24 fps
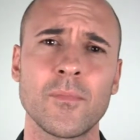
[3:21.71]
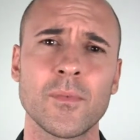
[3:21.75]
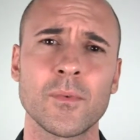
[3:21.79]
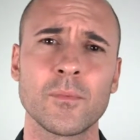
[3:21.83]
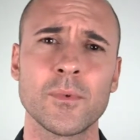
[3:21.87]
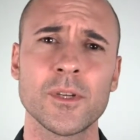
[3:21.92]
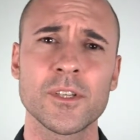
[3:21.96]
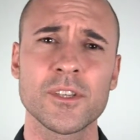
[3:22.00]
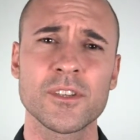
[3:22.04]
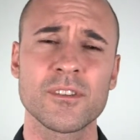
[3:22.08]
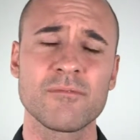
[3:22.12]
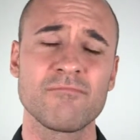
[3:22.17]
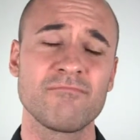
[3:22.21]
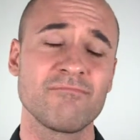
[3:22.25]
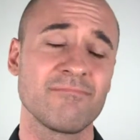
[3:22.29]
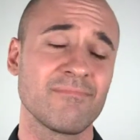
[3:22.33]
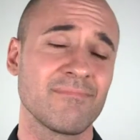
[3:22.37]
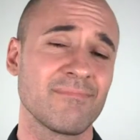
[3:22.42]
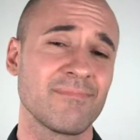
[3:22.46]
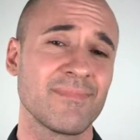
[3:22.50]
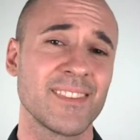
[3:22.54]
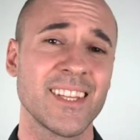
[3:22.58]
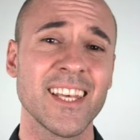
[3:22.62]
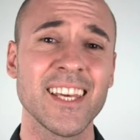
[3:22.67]
which
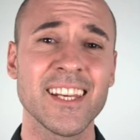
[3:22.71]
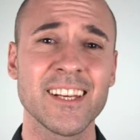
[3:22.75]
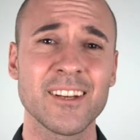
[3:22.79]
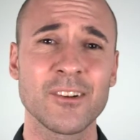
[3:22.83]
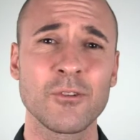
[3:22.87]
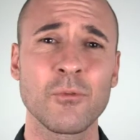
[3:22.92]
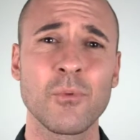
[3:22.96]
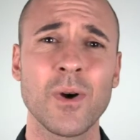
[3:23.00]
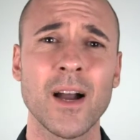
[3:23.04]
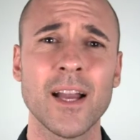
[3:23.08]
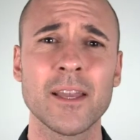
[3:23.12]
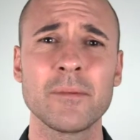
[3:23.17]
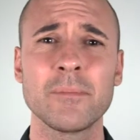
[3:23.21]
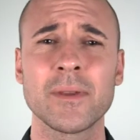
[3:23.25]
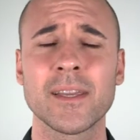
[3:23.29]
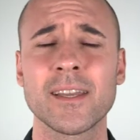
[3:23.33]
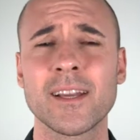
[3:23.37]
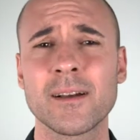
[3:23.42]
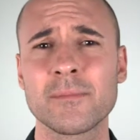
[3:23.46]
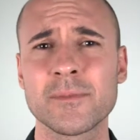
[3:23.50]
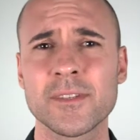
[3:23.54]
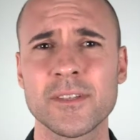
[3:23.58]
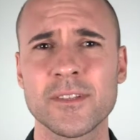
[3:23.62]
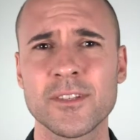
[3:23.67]
then in a way
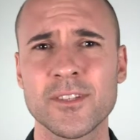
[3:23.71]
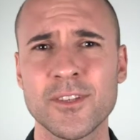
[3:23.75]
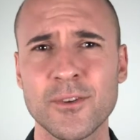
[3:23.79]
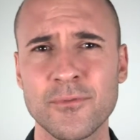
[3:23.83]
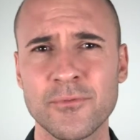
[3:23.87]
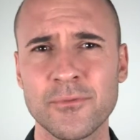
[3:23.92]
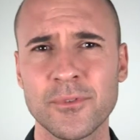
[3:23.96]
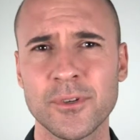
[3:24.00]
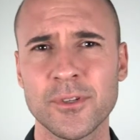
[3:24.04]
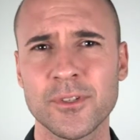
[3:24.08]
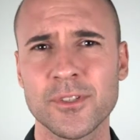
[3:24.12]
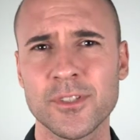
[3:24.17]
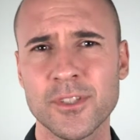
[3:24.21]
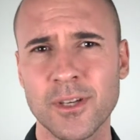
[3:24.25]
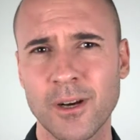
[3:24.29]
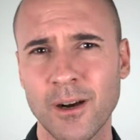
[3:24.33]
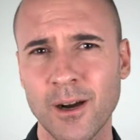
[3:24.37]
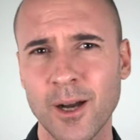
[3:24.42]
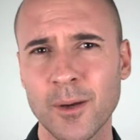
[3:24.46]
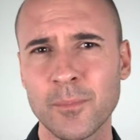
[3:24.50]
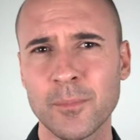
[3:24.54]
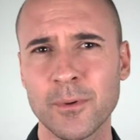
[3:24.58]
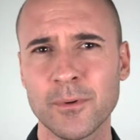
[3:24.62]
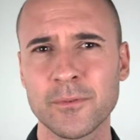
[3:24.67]
becomes a different
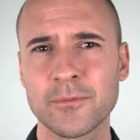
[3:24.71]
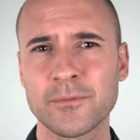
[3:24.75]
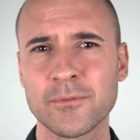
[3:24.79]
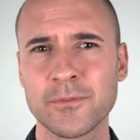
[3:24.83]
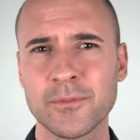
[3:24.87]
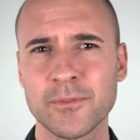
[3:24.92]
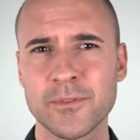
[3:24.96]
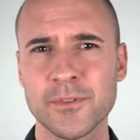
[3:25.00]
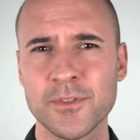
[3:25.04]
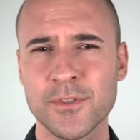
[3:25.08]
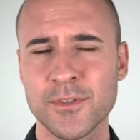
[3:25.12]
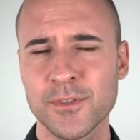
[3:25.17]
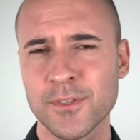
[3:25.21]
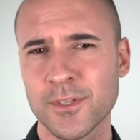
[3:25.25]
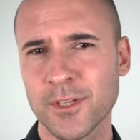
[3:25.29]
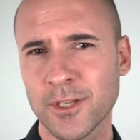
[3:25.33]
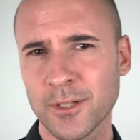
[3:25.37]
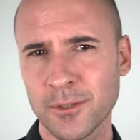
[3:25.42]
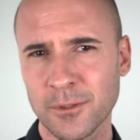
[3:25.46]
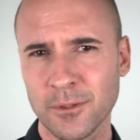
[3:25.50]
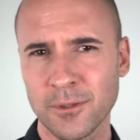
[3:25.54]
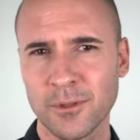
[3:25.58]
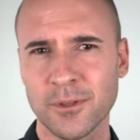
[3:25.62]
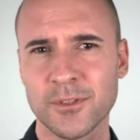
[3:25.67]
type of
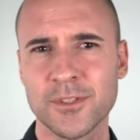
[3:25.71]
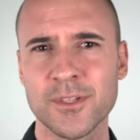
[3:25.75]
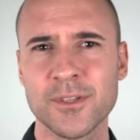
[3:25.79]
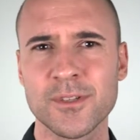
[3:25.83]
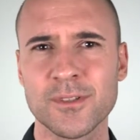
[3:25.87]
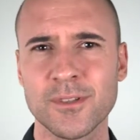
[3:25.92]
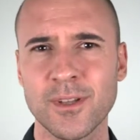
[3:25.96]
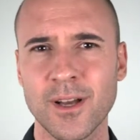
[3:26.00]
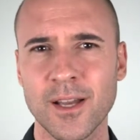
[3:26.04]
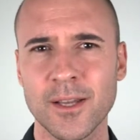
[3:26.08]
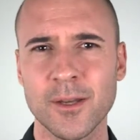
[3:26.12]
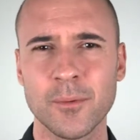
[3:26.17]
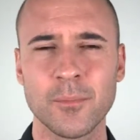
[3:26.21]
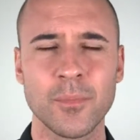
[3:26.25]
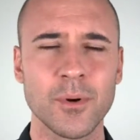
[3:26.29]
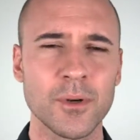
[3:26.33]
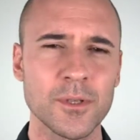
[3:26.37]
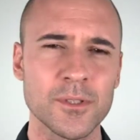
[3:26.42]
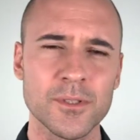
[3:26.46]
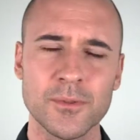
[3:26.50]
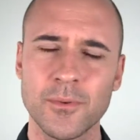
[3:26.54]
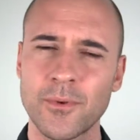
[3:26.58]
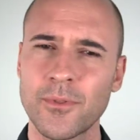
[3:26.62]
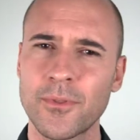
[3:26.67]
skill, just like a
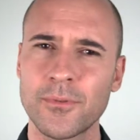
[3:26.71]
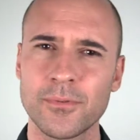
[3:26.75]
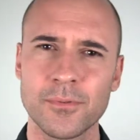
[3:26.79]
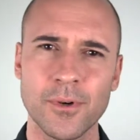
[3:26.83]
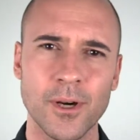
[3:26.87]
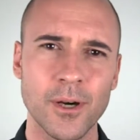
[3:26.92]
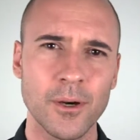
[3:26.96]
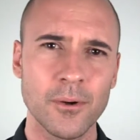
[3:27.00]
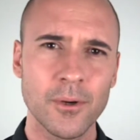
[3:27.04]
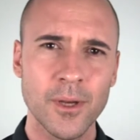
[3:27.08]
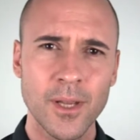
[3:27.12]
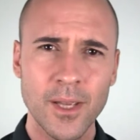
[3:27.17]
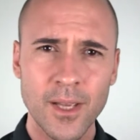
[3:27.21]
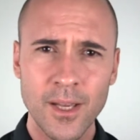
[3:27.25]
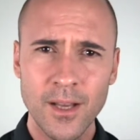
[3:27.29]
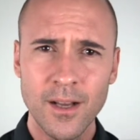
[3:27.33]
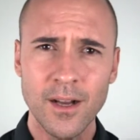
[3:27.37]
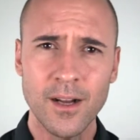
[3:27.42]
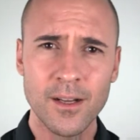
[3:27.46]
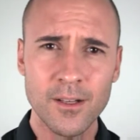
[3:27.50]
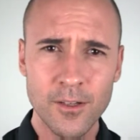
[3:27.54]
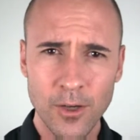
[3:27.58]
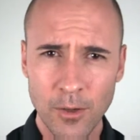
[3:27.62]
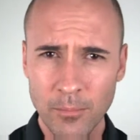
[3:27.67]
boxer would throw
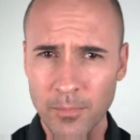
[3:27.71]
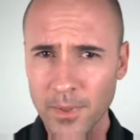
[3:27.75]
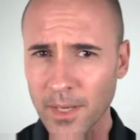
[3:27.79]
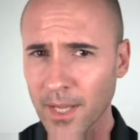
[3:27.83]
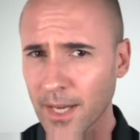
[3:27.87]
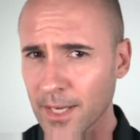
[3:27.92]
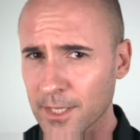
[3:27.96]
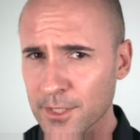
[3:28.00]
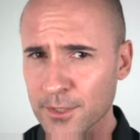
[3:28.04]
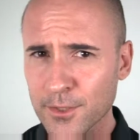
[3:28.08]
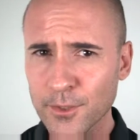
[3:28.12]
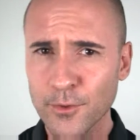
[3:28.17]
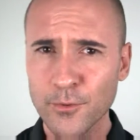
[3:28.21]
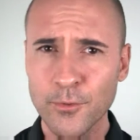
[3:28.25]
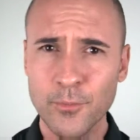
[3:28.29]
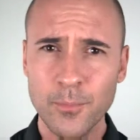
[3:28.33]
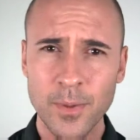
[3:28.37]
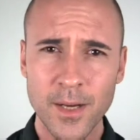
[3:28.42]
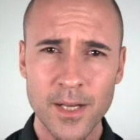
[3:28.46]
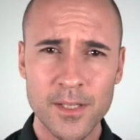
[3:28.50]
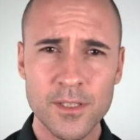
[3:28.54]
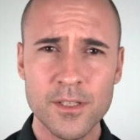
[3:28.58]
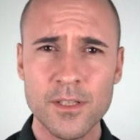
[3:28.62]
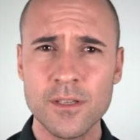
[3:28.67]
a combination of
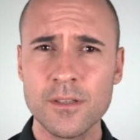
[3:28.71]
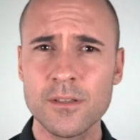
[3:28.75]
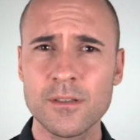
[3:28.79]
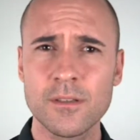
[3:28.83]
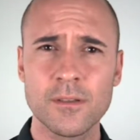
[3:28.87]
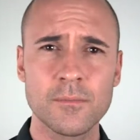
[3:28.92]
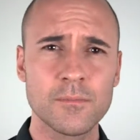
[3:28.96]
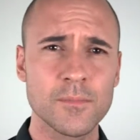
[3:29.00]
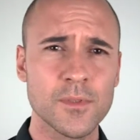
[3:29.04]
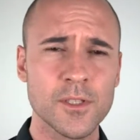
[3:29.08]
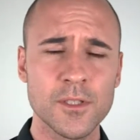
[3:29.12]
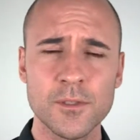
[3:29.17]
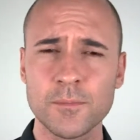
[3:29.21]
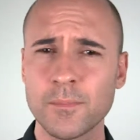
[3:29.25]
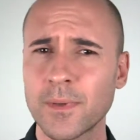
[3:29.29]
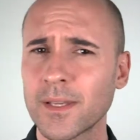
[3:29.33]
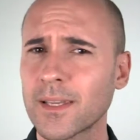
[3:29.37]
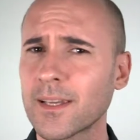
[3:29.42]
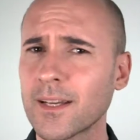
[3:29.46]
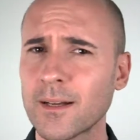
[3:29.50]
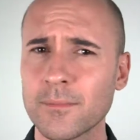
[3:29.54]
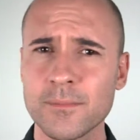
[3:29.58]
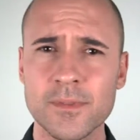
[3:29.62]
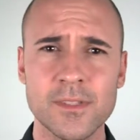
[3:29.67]
punches that just
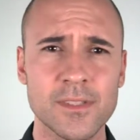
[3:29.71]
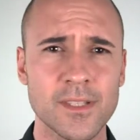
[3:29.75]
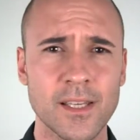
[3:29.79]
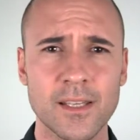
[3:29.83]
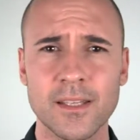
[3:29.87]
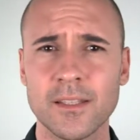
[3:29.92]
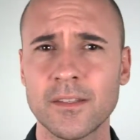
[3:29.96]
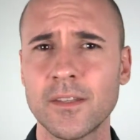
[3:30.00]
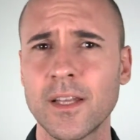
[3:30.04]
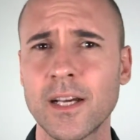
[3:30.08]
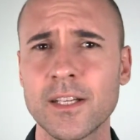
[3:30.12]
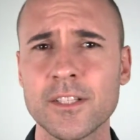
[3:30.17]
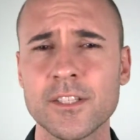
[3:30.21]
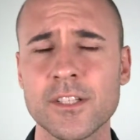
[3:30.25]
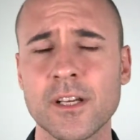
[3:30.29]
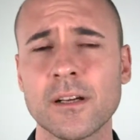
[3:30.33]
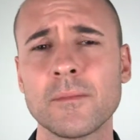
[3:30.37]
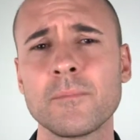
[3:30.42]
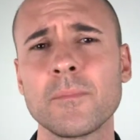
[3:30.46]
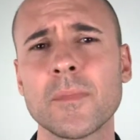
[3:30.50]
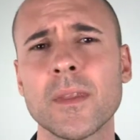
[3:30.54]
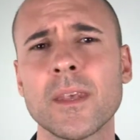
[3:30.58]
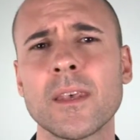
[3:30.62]
becomes second nature.